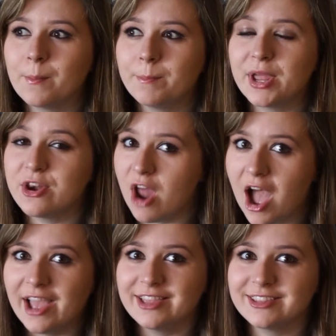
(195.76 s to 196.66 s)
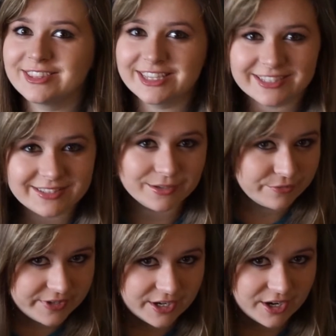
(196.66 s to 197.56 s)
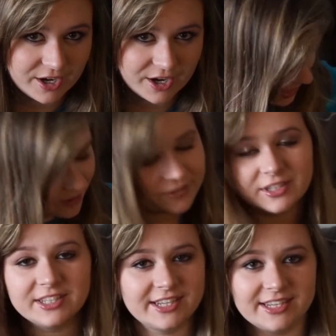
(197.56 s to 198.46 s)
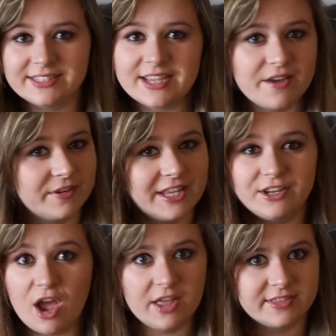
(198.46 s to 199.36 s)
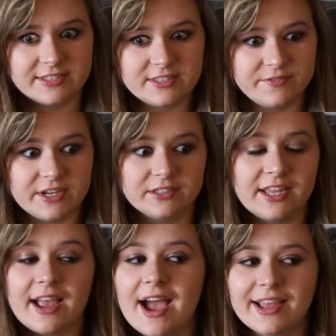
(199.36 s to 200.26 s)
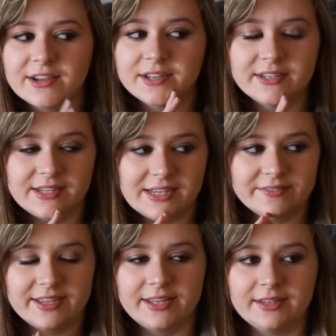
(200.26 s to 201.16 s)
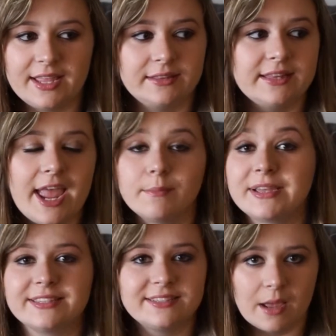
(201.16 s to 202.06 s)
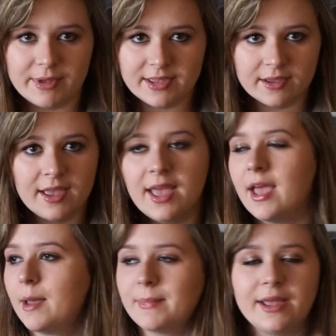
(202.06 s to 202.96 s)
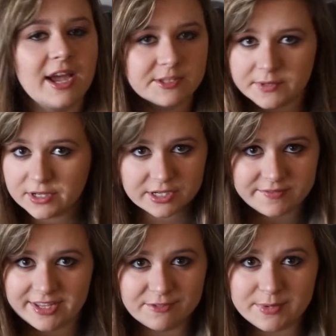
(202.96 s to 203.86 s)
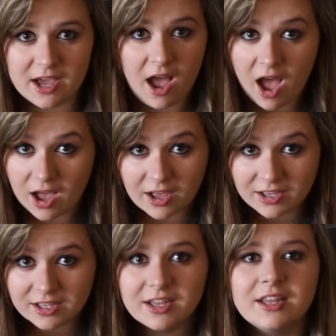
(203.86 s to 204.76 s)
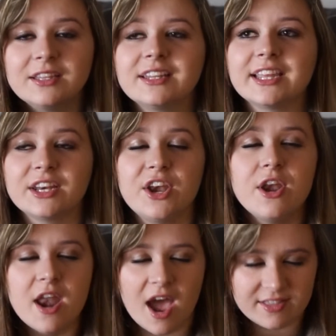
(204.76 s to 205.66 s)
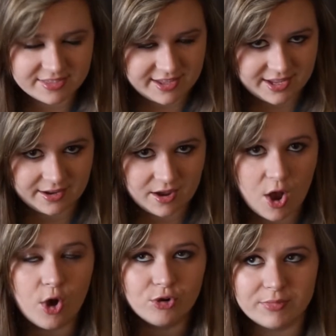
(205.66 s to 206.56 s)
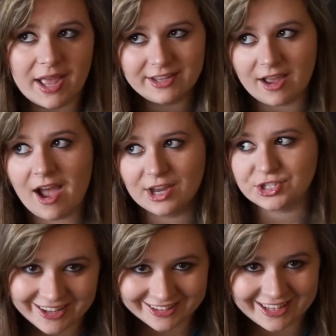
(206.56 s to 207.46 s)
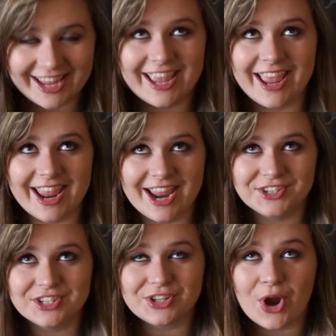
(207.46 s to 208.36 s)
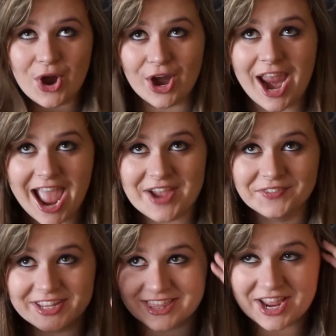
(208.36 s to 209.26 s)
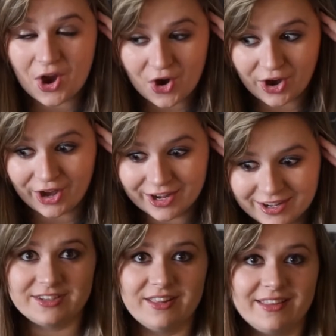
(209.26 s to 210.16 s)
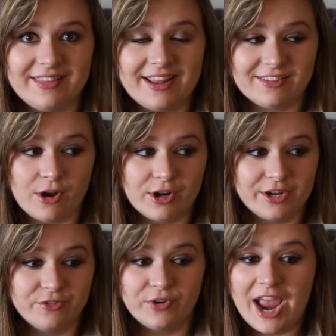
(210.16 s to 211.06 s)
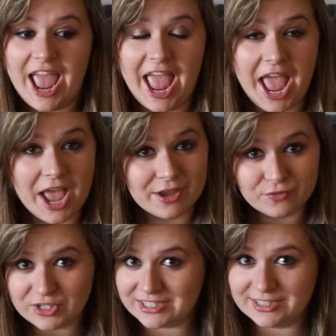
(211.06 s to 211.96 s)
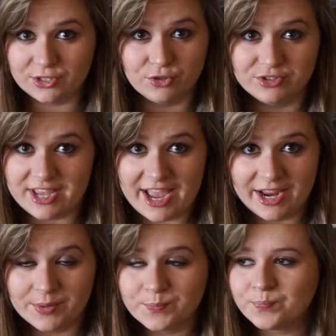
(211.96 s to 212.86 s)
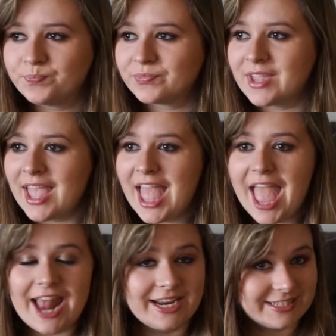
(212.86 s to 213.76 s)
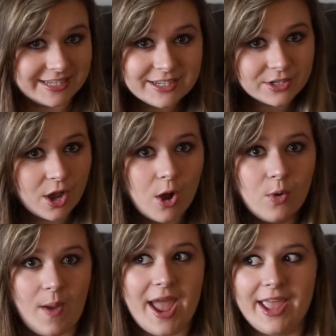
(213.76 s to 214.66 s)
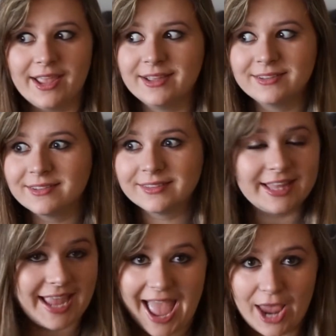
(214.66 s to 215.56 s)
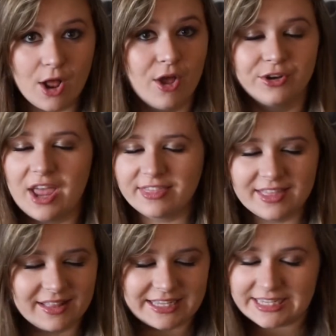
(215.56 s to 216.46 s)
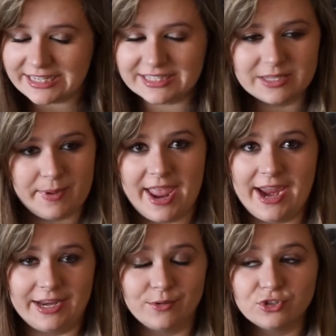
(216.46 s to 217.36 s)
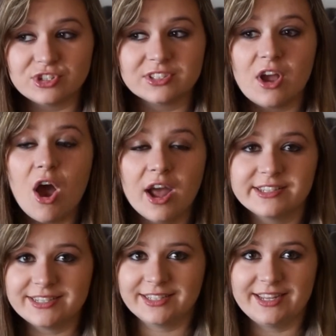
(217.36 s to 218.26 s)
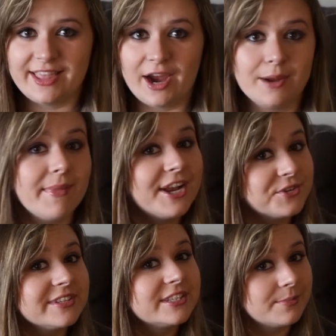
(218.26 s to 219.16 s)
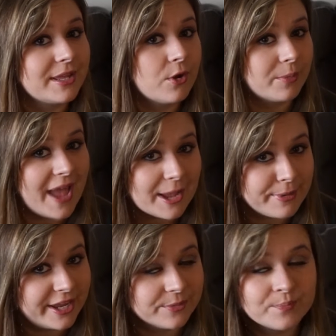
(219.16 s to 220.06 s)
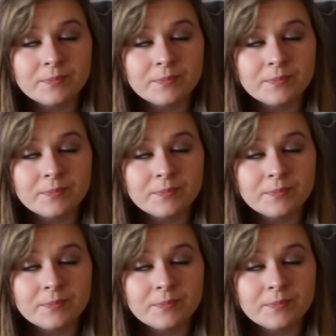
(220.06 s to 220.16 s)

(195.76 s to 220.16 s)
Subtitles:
But not this severe. Definitely not this severe. Like, I couldn't even like lay on my stomach. My husband couldn't even give me a hug. Like, nothing. Oh my gosh. Like, it just hurt. Everything hurt. So that started for every single day. And it didn't go away, like, at all. Nothing like eased the pain. It was just constantly there. And mind you, it's still my lower back pain.